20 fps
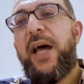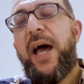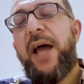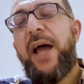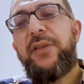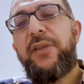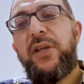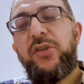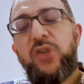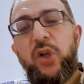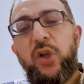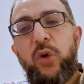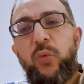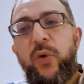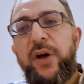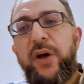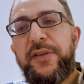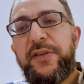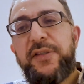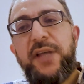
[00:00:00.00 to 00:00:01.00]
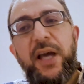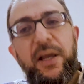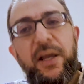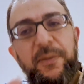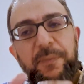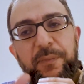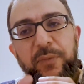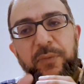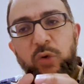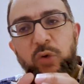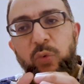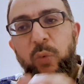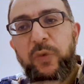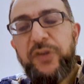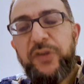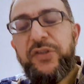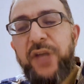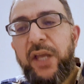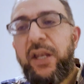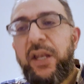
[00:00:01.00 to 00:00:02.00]
And these are the ones that we
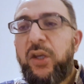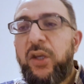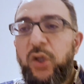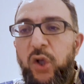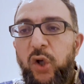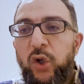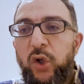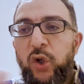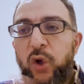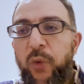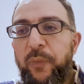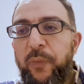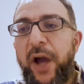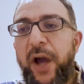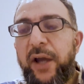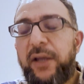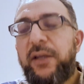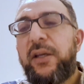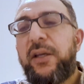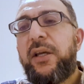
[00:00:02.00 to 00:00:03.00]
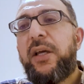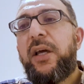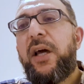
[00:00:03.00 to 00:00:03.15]
would say that go back